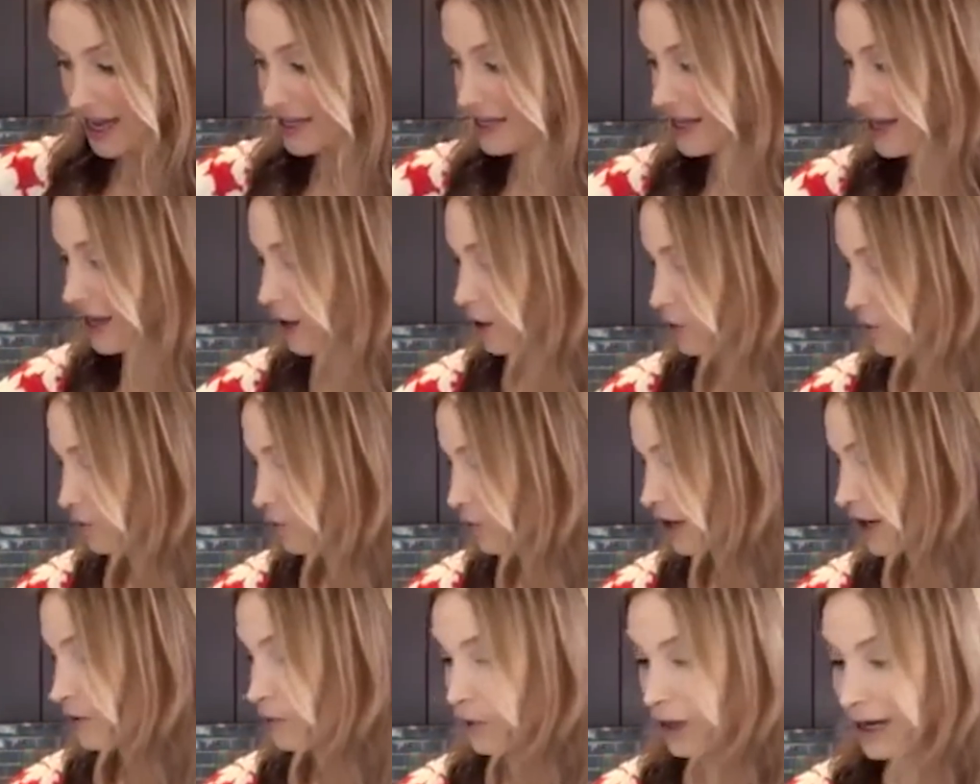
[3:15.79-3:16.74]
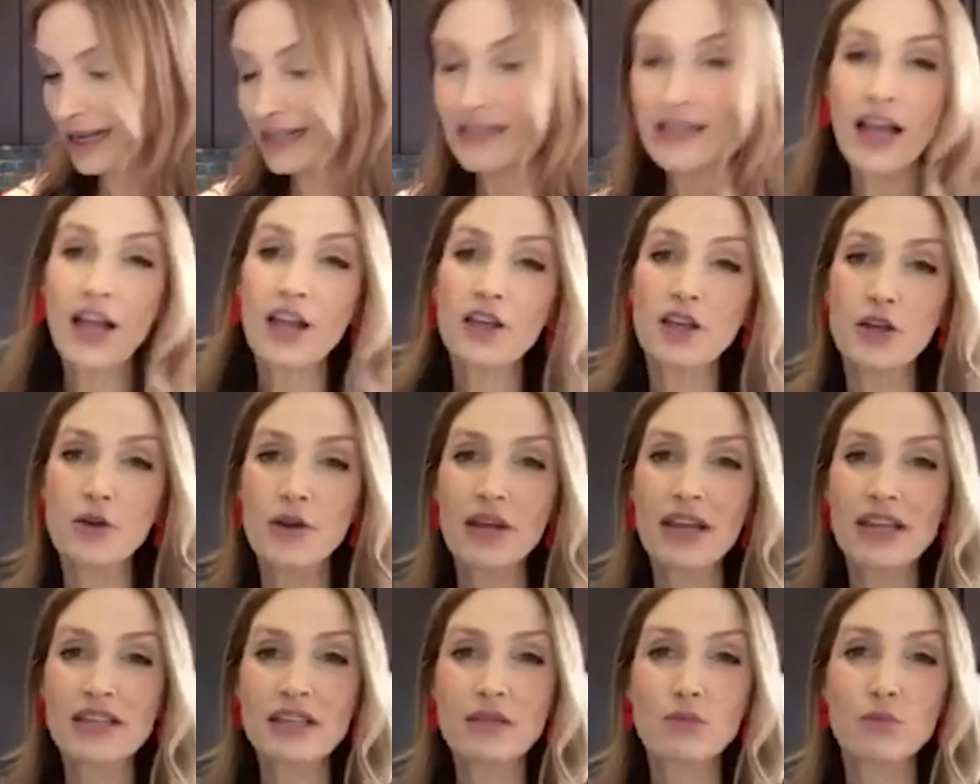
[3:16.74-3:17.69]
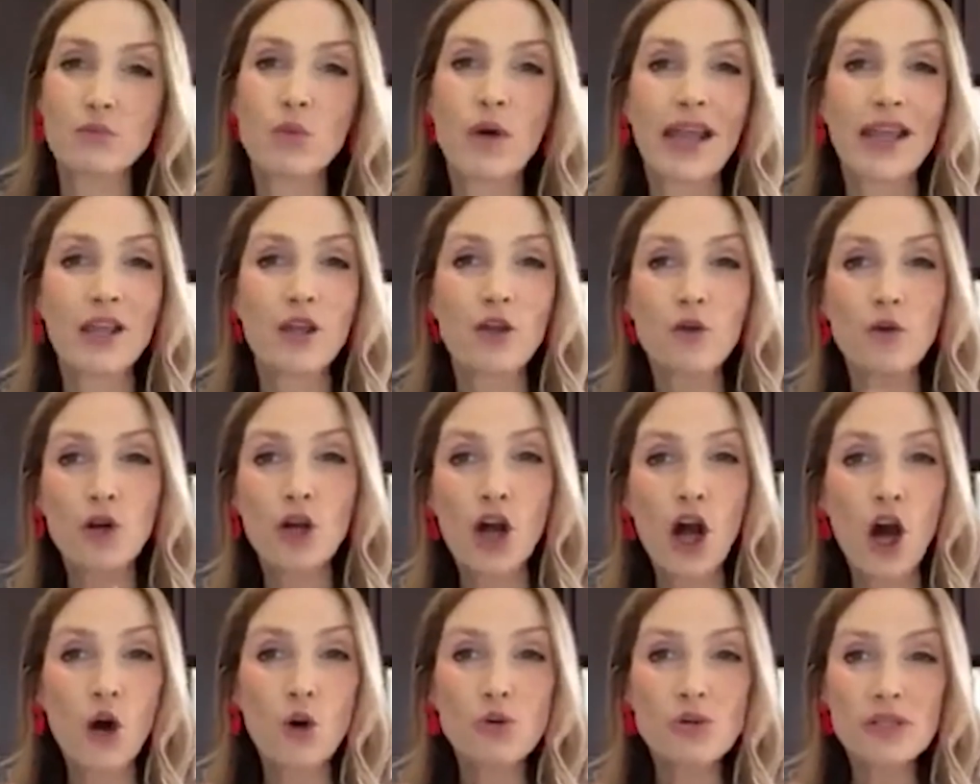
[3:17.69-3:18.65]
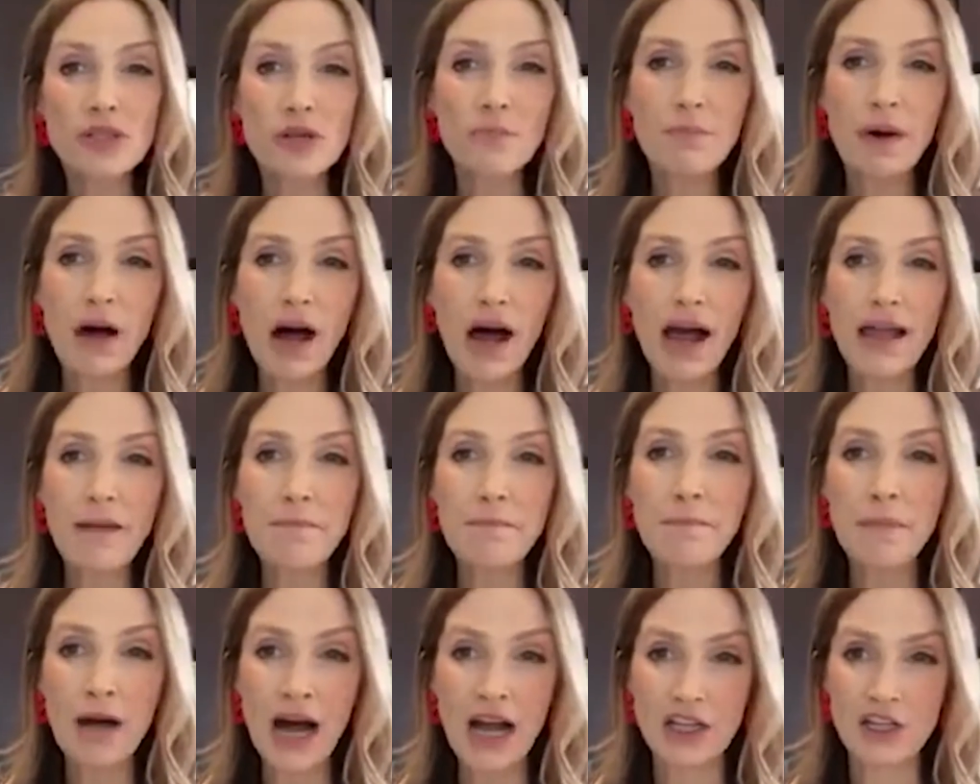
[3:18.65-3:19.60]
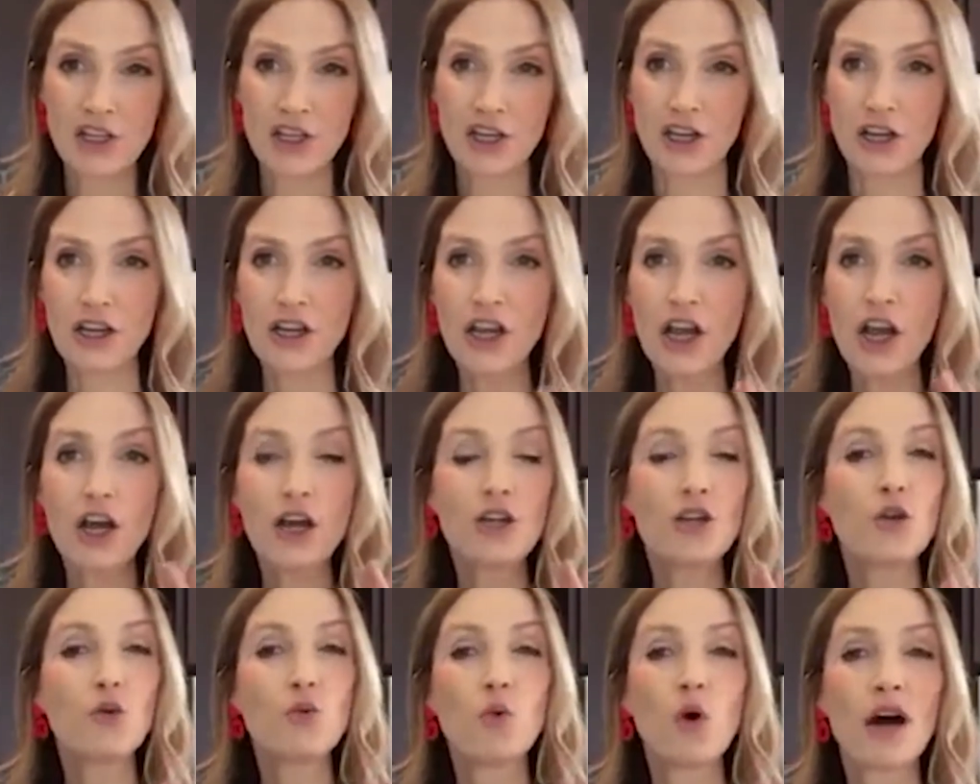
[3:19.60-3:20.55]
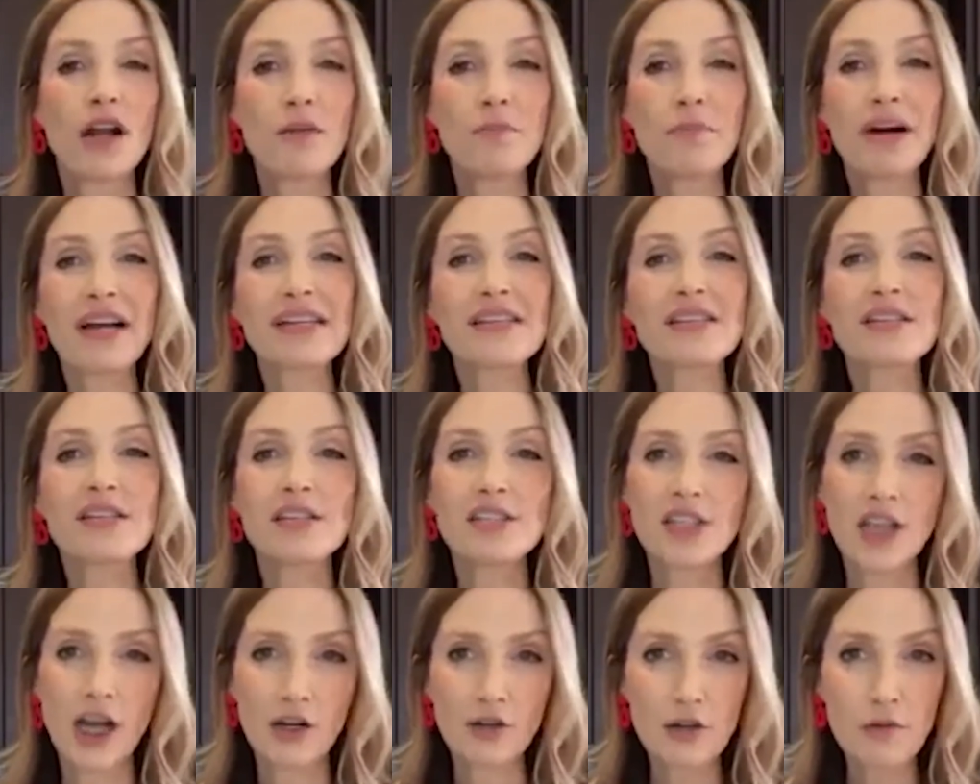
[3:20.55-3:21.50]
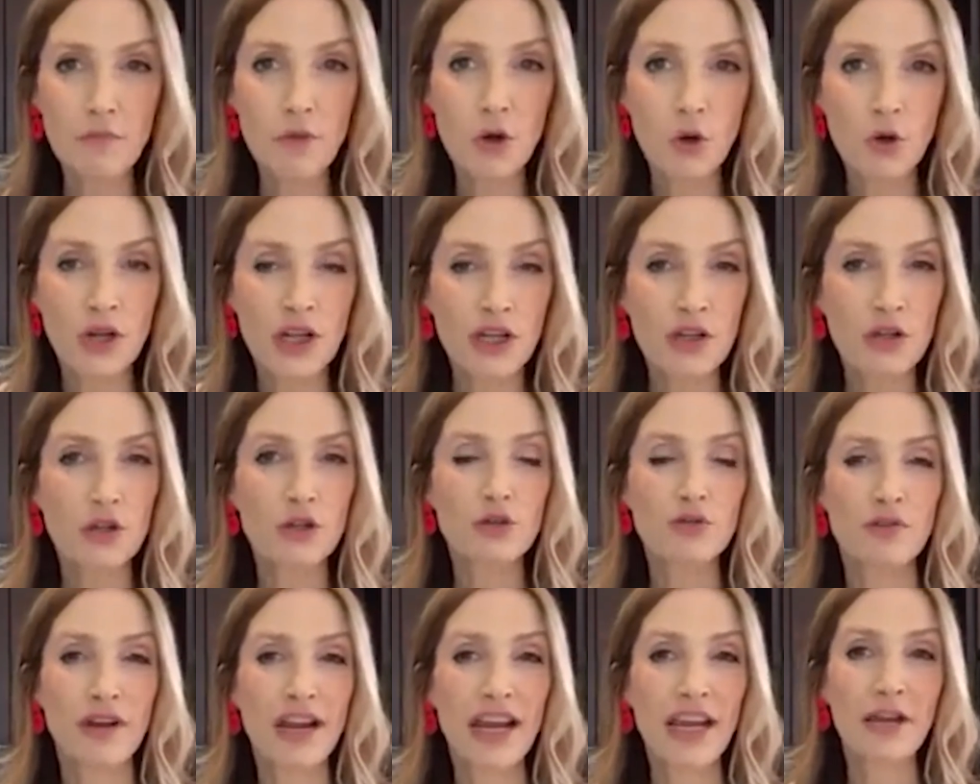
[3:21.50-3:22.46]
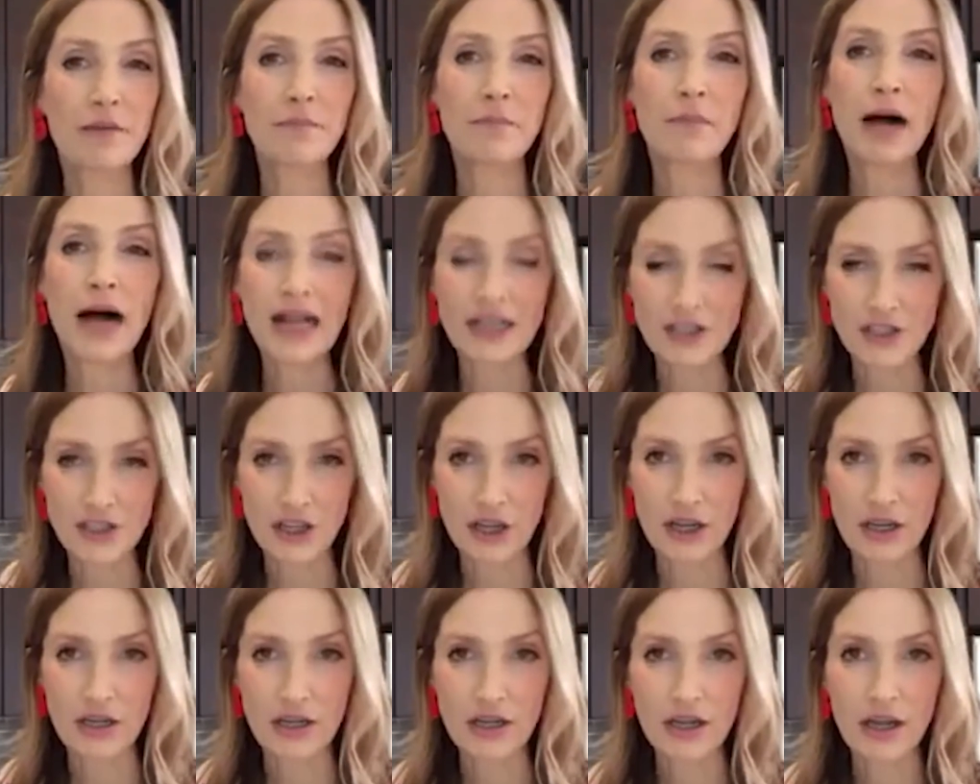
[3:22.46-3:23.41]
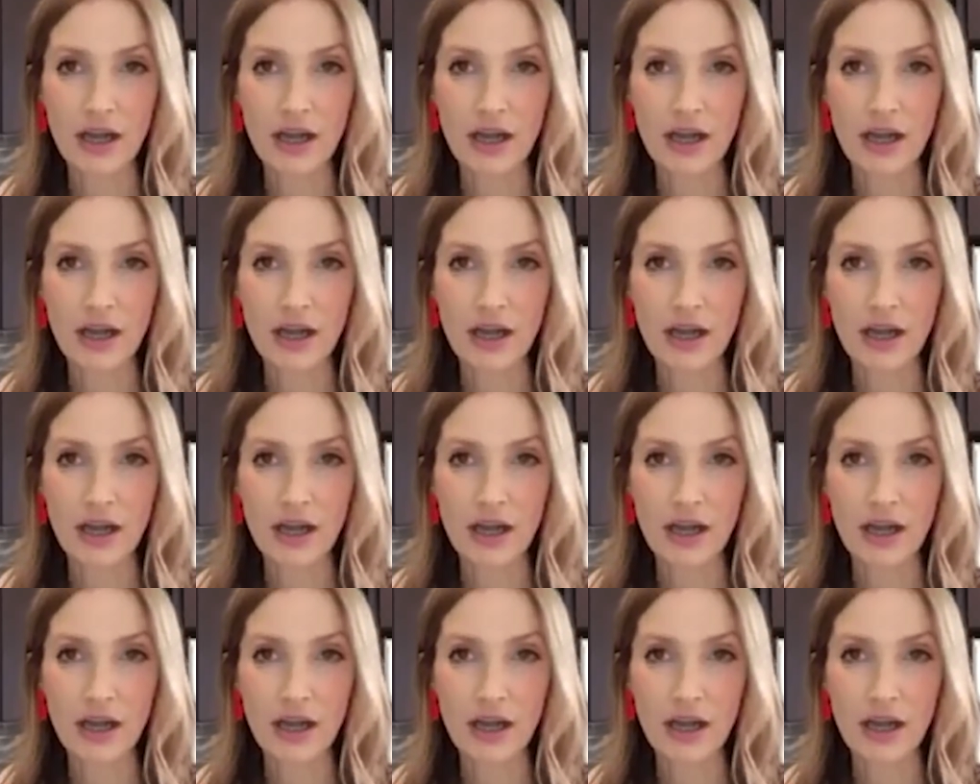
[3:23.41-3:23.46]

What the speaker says: Now, what I want to tell you is when you go to buy matcha, you want to buy ceremonial grade matcha.